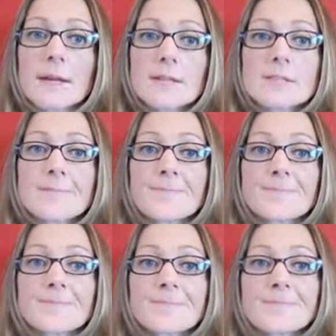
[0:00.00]
beings.
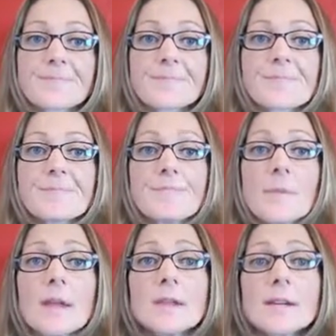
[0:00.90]

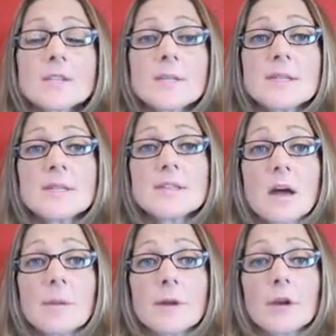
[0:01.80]
And next we see the
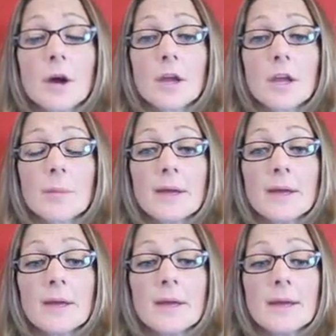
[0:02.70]
domino argument.
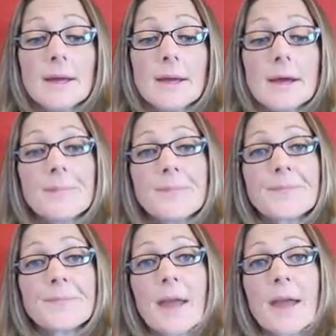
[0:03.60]

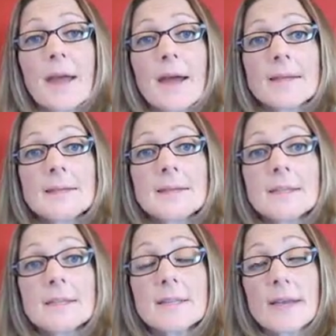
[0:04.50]
And
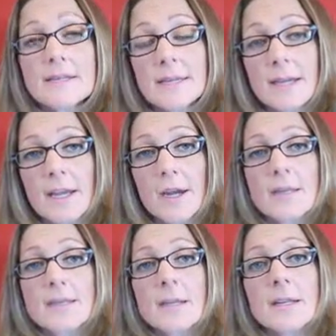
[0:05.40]
the idea here
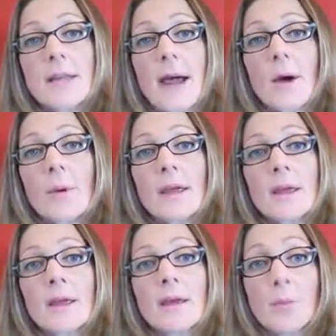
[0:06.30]
is that
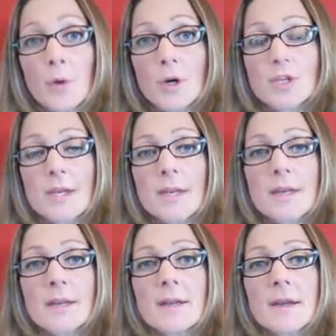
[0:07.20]
allowing
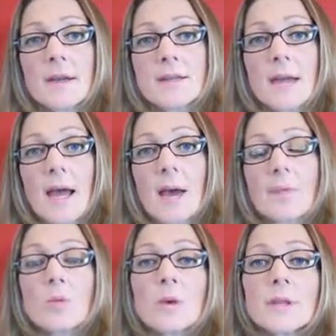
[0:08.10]
abortion to
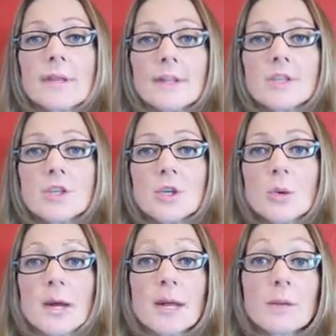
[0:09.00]
happen will lead
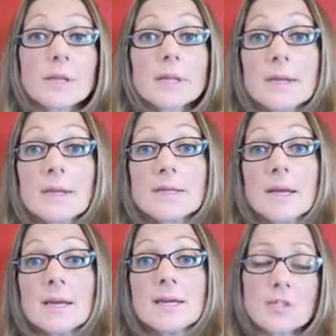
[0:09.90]
to a complete
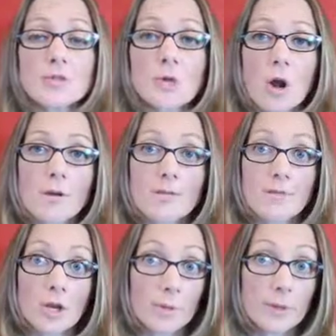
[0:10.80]
disregard
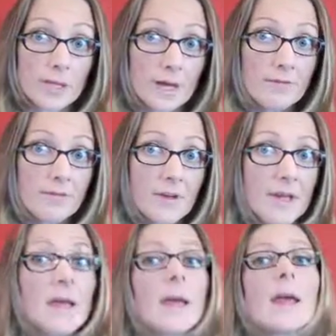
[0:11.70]
for human life.
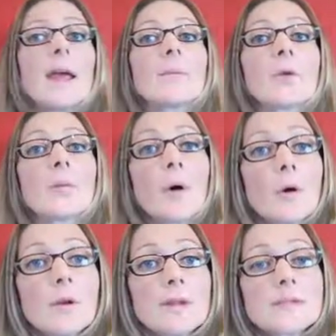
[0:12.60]
And
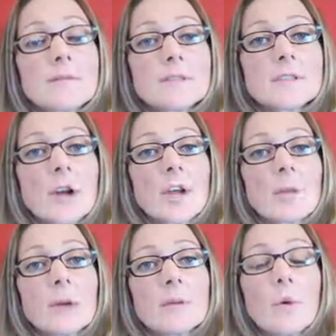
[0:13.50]
proponents of this
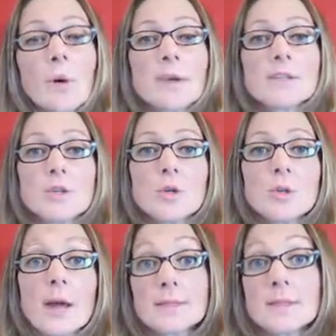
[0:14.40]
argument point to
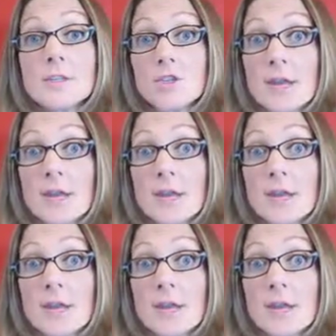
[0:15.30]
Nazi